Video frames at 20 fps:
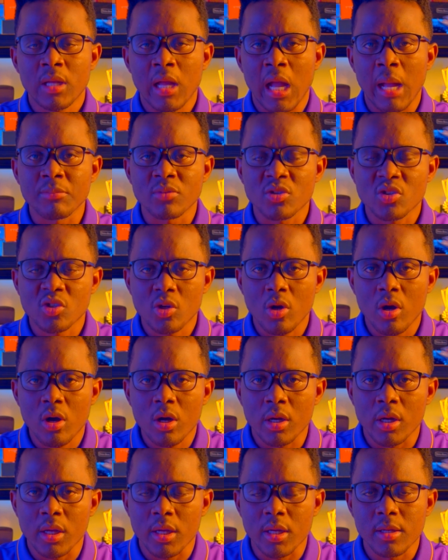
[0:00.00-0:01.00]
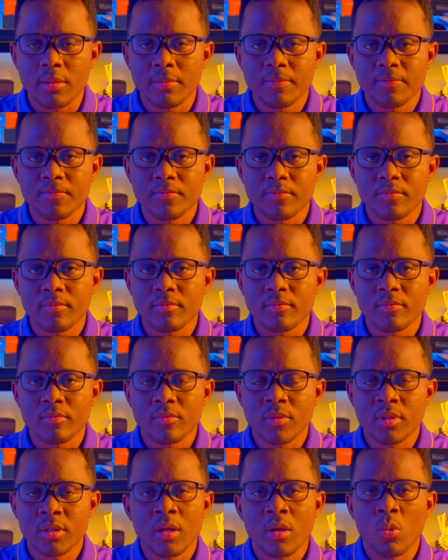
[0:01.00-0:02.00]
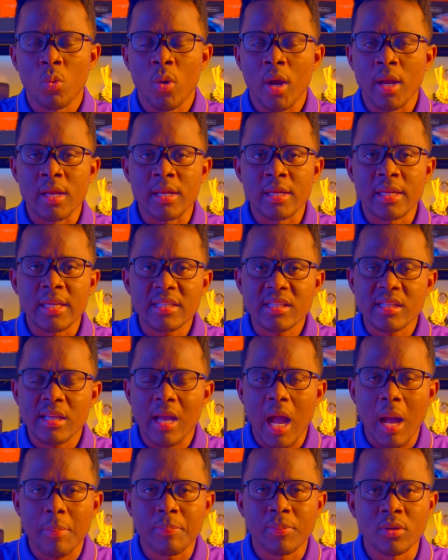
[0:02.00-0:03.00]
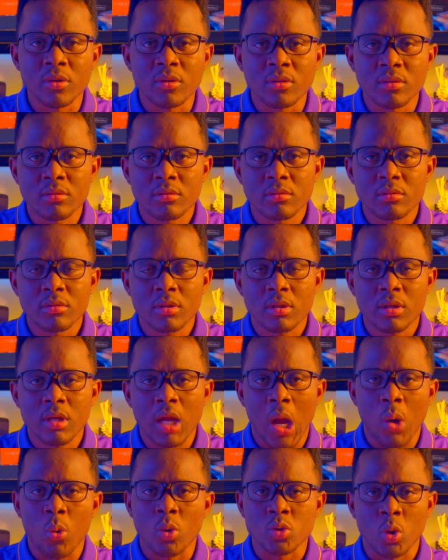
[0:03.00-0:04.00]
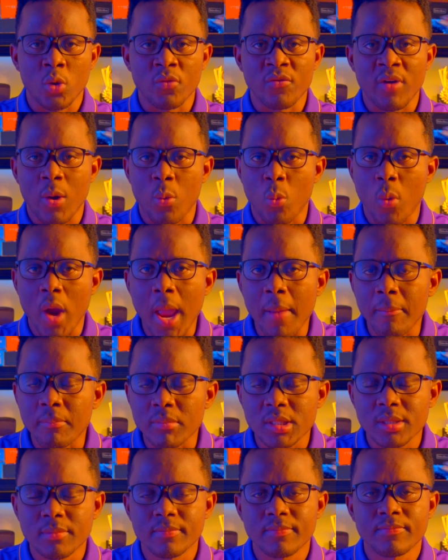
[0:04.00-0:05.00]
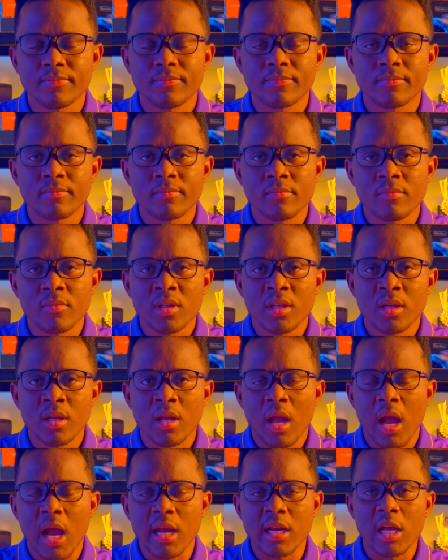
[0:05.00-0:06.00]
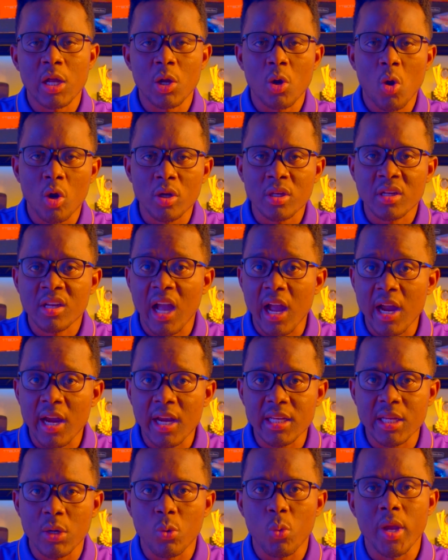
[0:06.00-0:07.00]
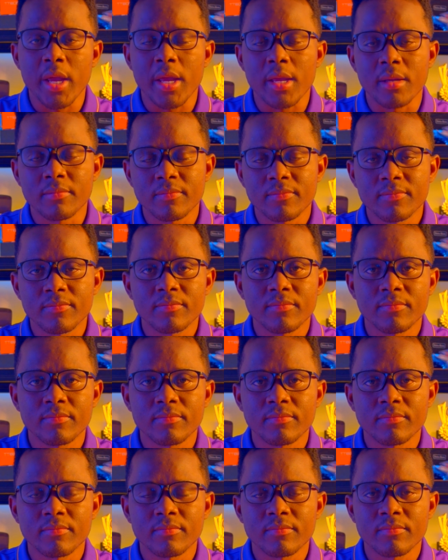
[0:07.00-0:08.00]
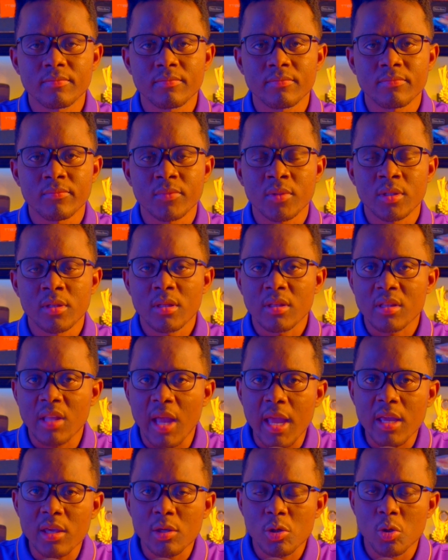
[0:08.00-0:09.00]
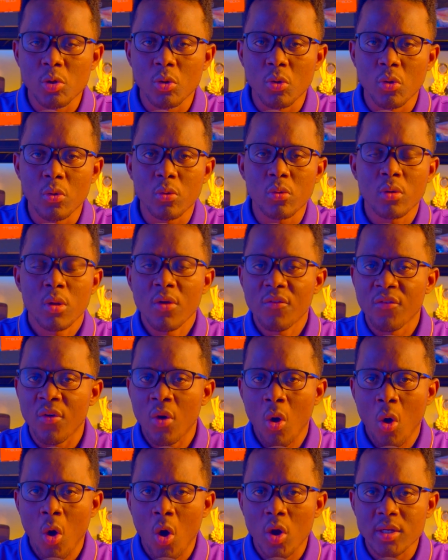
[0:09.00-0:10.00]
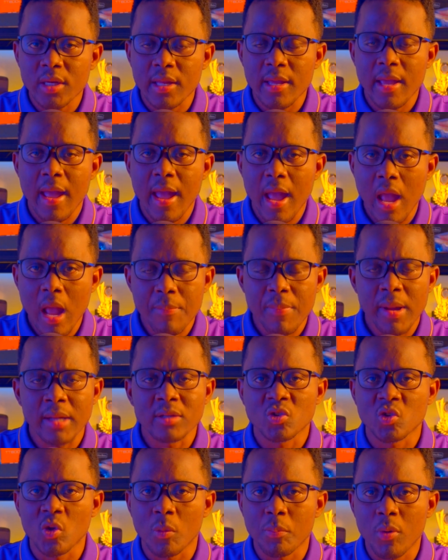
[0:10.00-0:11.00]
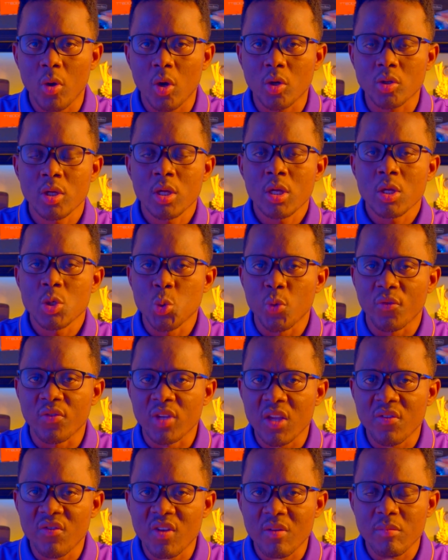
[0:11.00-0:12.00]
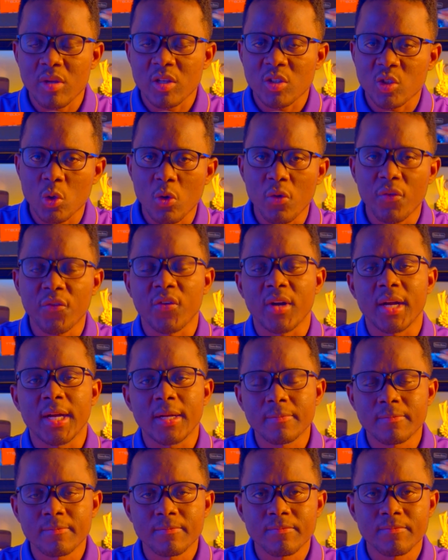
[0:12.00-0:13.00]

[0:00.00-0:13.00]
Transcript: I'm sorry. When this happened, I was overwhelmed and I uh, got carried away. Thank you for all the help and support you've given me so far.